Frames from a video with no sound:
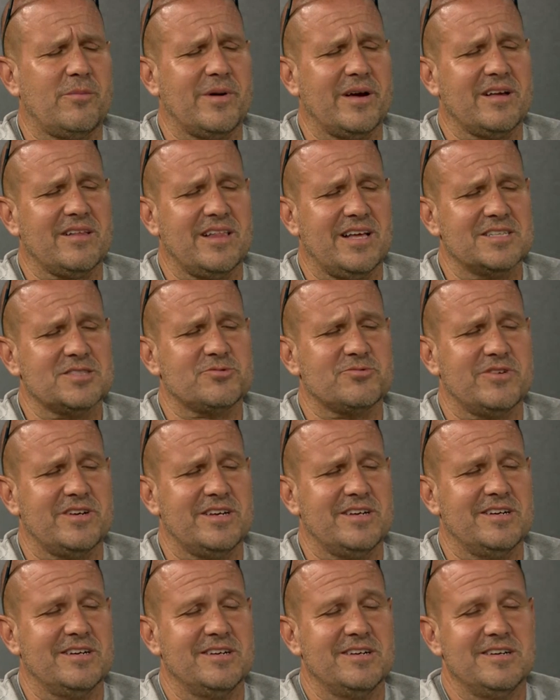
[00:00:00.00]
my class
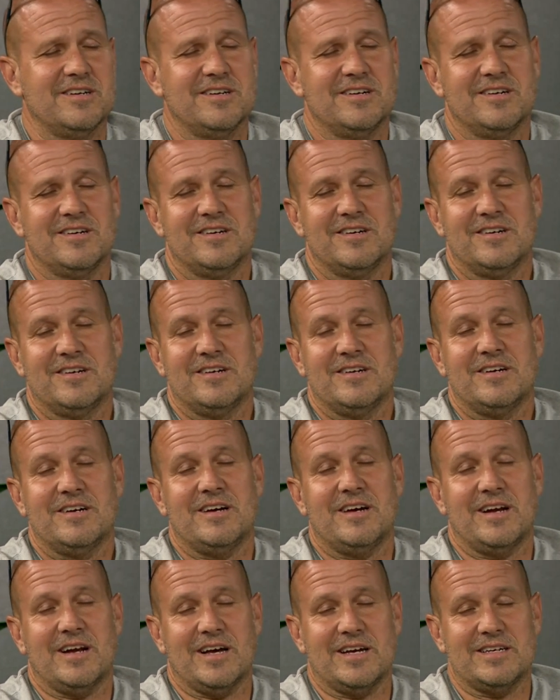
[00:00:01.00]
ring?
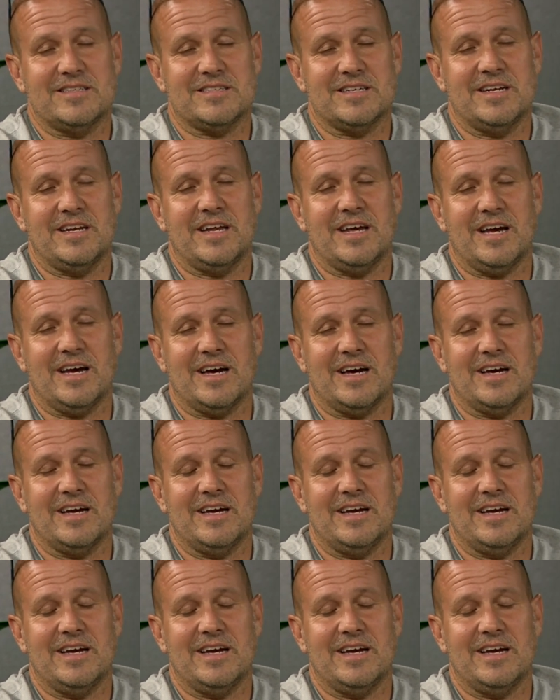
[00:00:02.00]
And I said, Yeah.